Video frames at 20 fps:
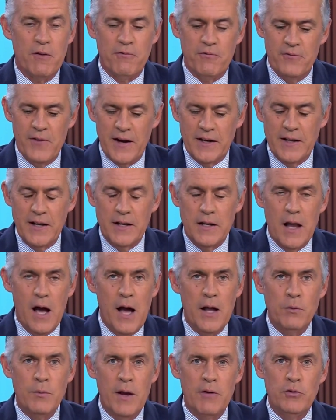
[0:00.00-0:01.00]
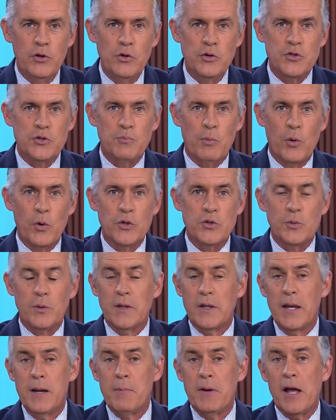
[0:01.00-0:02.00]
affecting non-revenue sports,
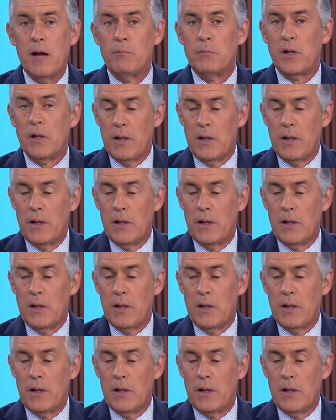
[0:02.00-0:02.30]
whether they become